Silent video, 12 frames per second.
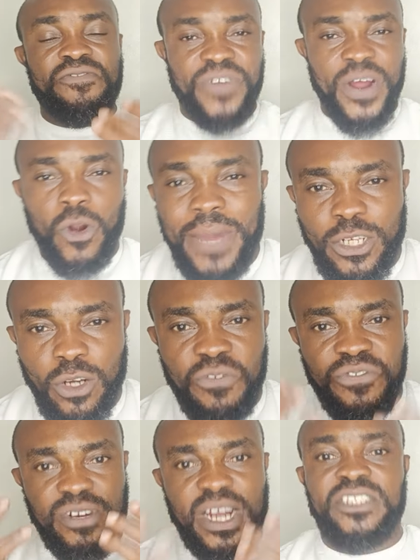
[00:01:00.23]
environment
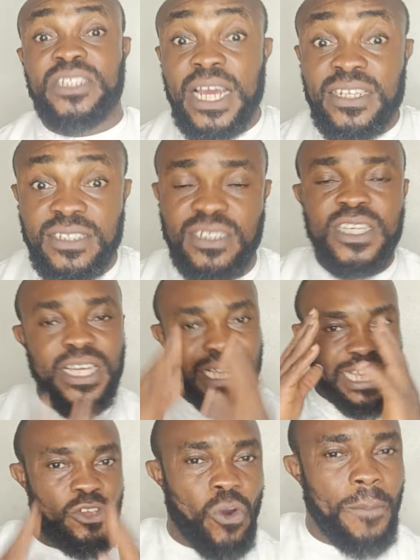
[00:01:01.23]
of residence,
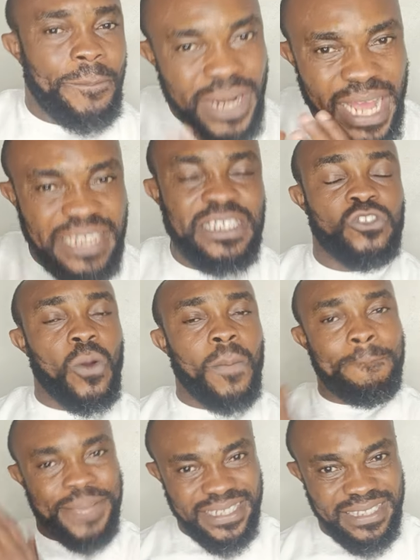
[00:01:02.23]
in your places
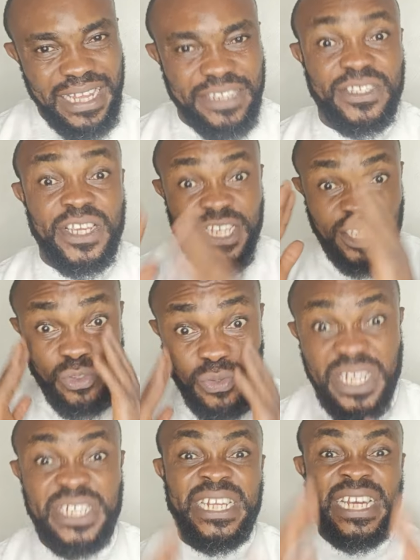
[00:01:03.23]
of business,
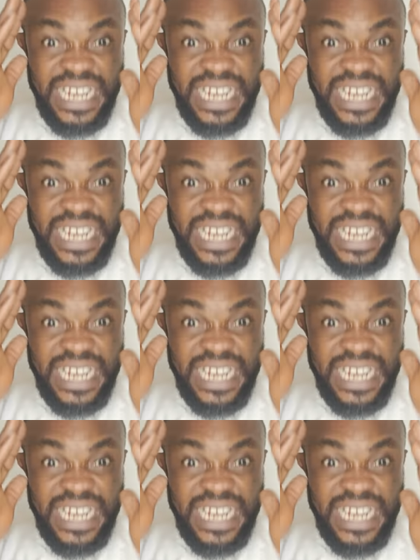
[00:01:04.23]
you need